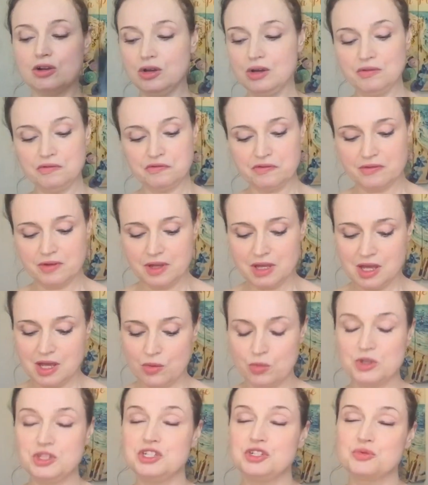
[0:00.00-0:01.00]
glove,
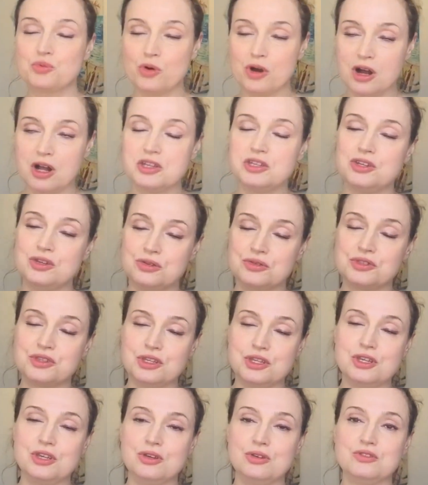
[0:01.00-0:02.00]
which is what I
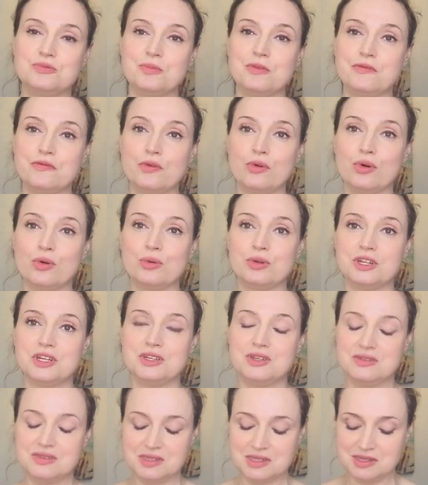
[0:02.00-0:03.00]
used to use before when
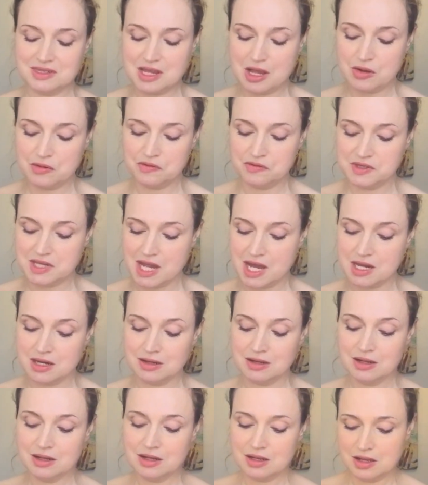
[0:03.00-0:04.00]
I used to self tan.
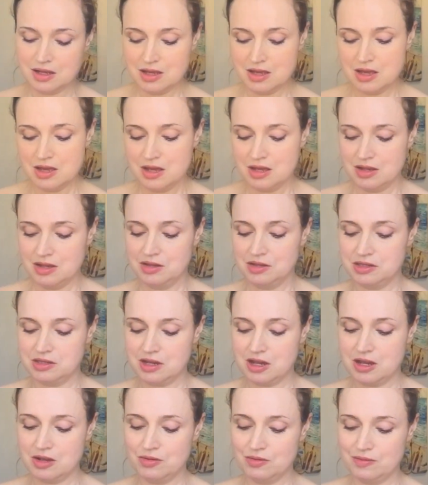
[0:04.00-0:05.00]

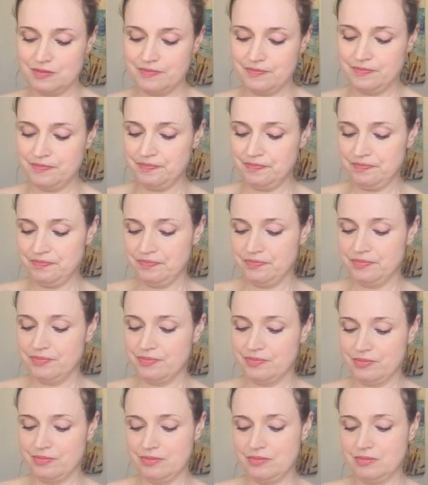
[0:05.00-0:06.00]
So
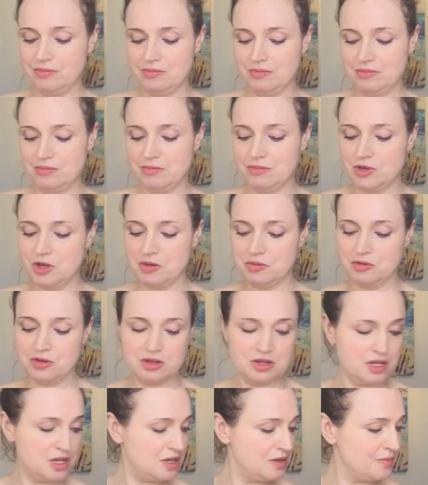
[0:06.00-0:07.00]
I'm
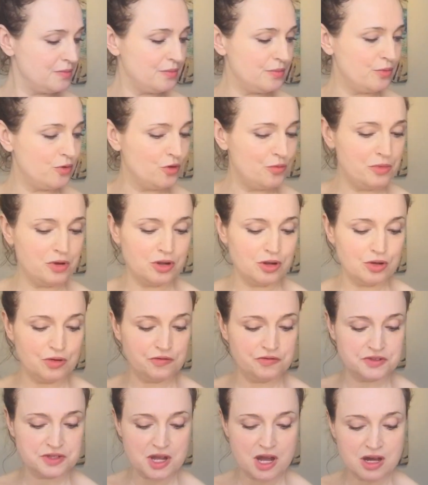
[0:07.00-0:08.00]
gonna put my
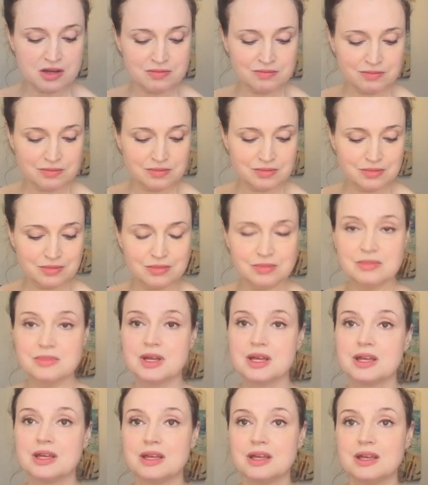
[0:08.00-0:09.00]
gloves on
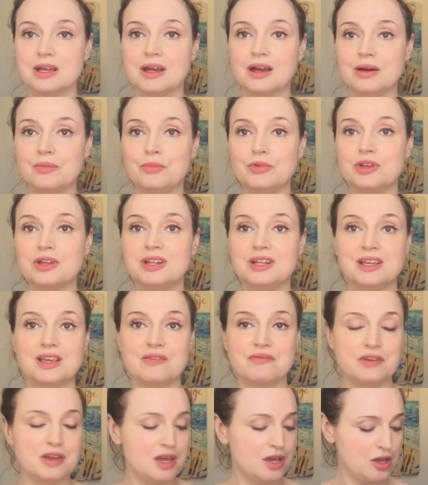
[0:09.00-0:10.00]
and we're gonna
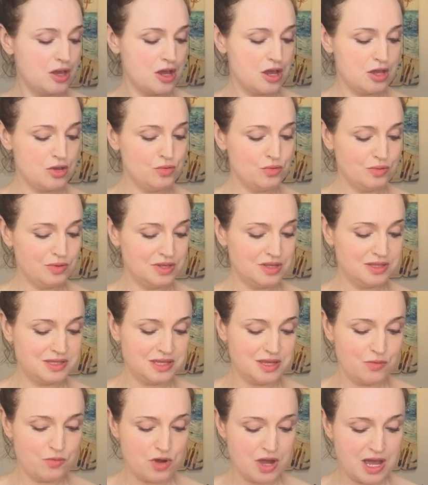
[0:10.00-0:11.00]
give it a go and
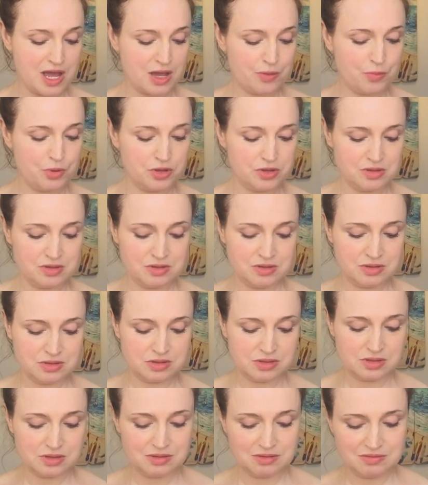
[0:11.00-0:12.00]
see what
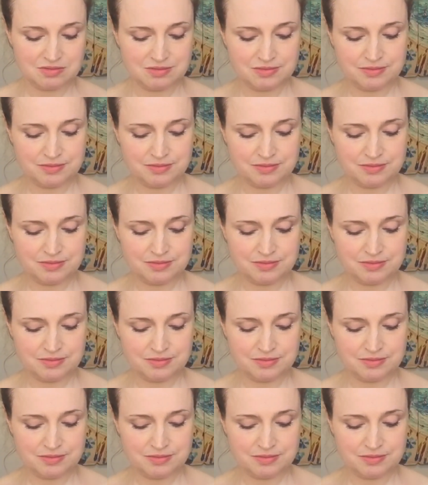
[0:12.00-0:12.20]
happens.